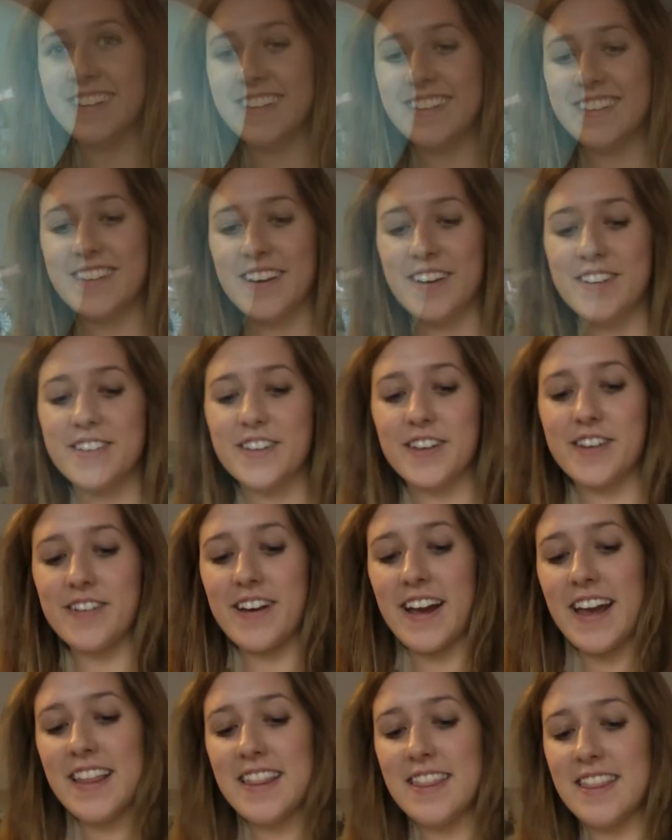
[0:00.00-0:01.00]
So to
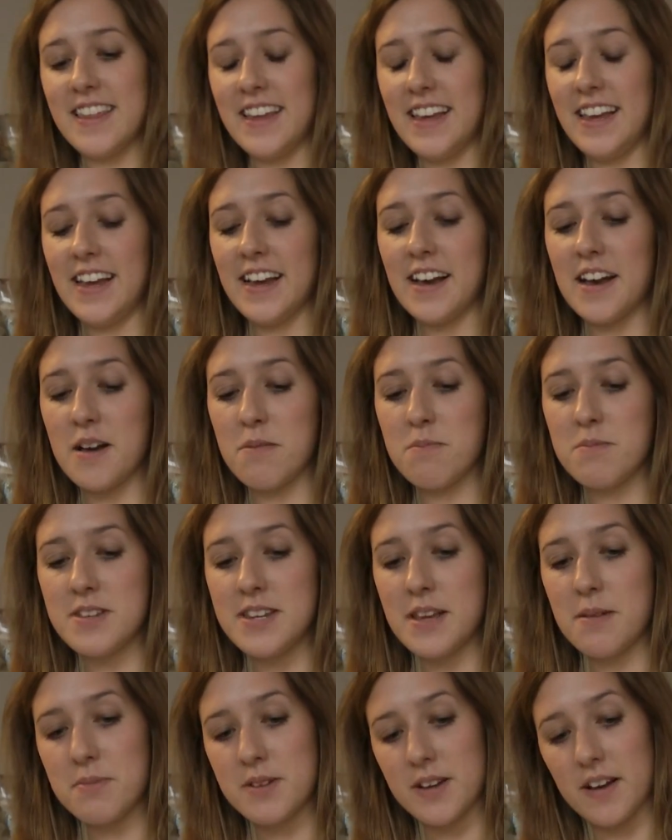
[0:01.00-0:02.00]
create the
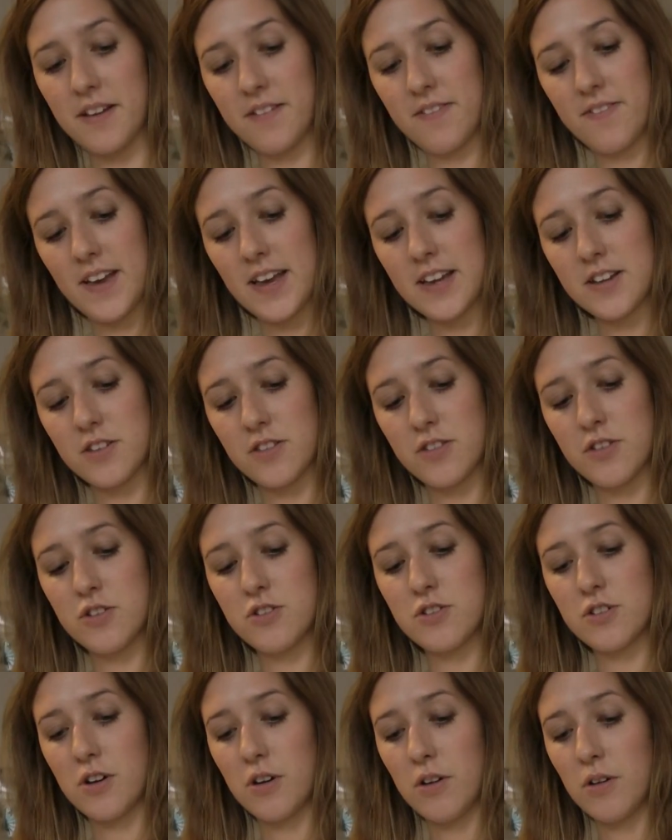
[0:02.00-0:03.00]
dip dye effect on the
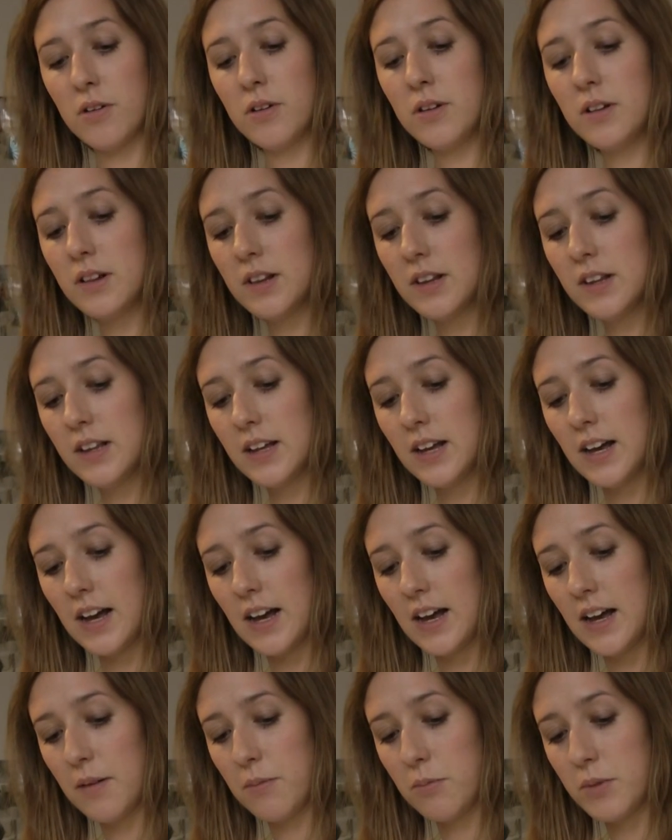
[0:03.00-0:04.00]
doll,
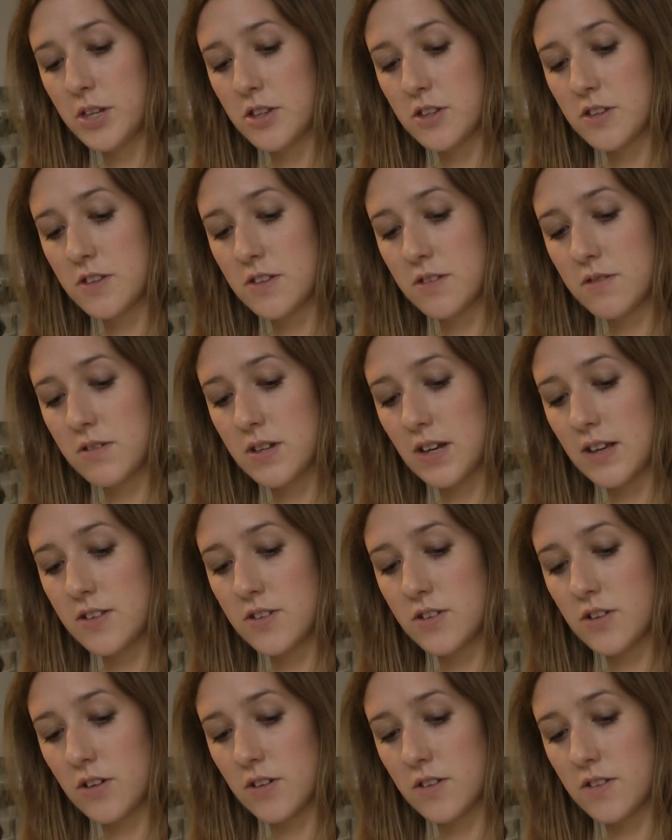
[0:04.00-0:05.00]
we just
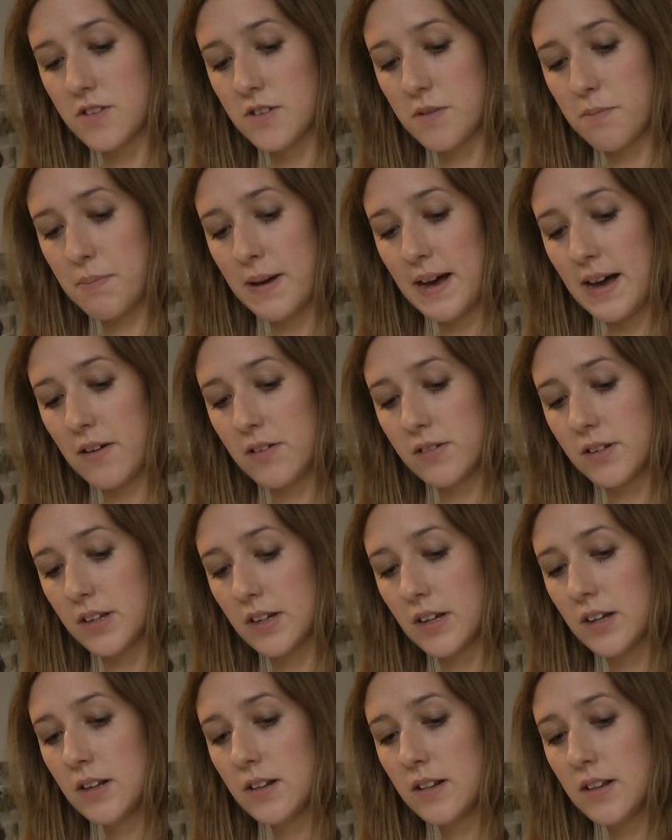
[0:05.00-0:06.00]
dust on some
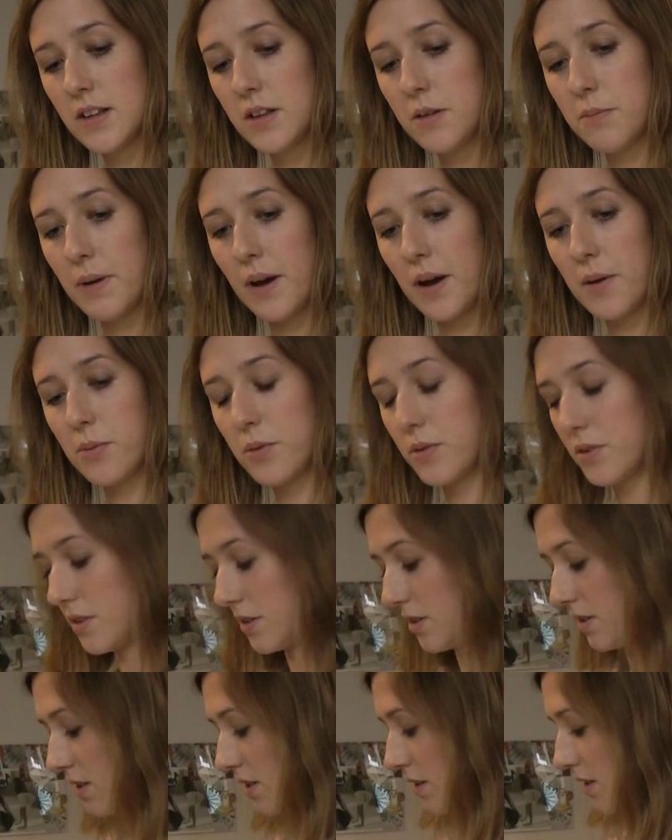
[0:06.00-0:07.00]
powder, but I
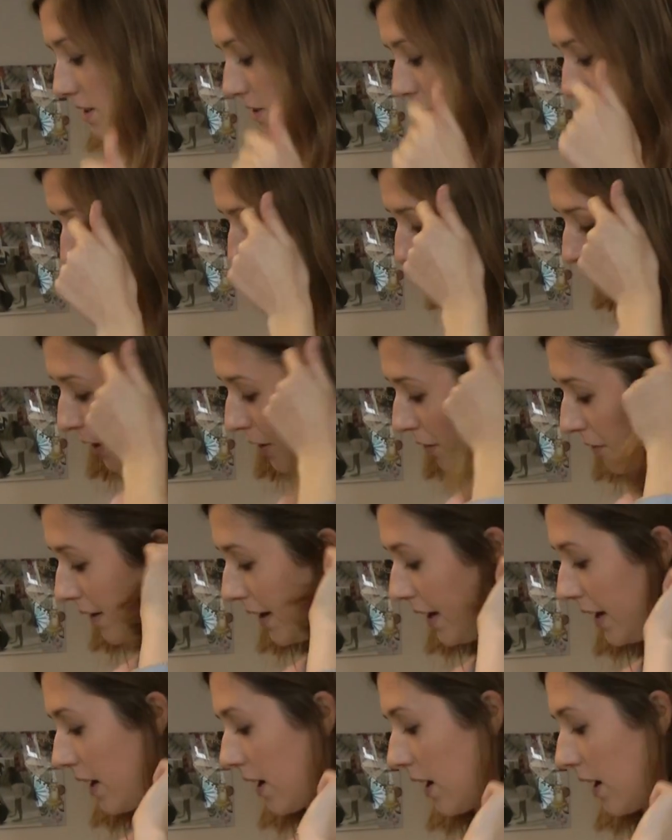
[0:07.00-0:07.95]
want the spring green